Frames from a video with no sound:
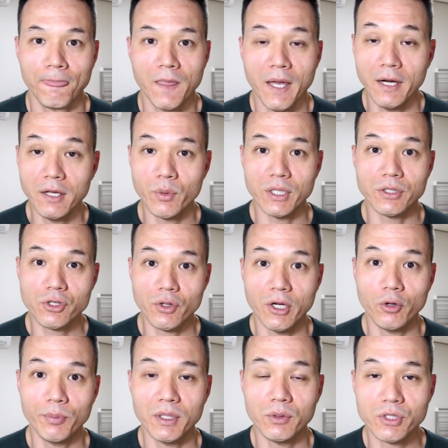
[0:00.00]
Anyway, so I
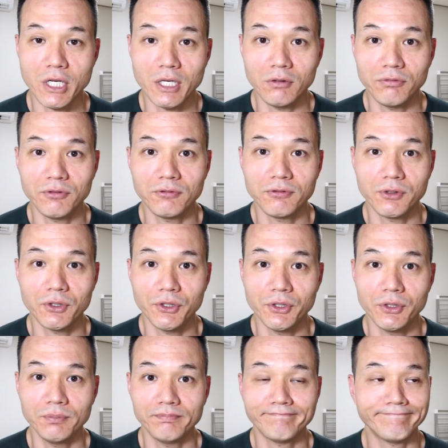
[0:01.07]
hope that was helpful for
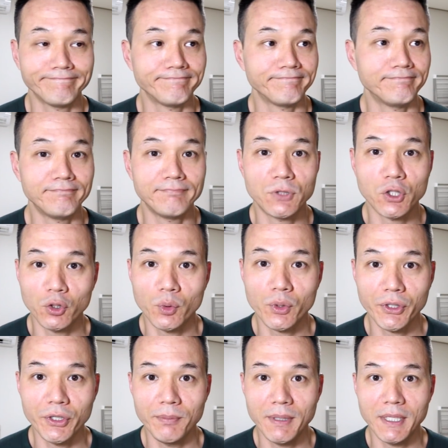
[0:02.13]
you. Don't
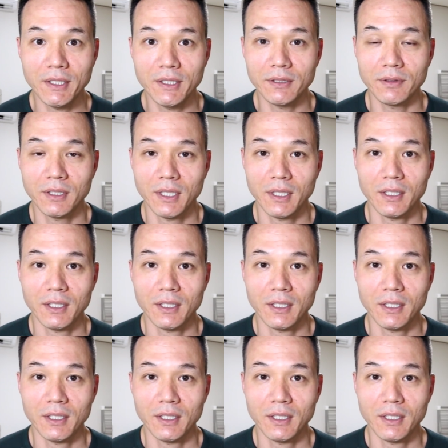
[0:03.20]
worry about it.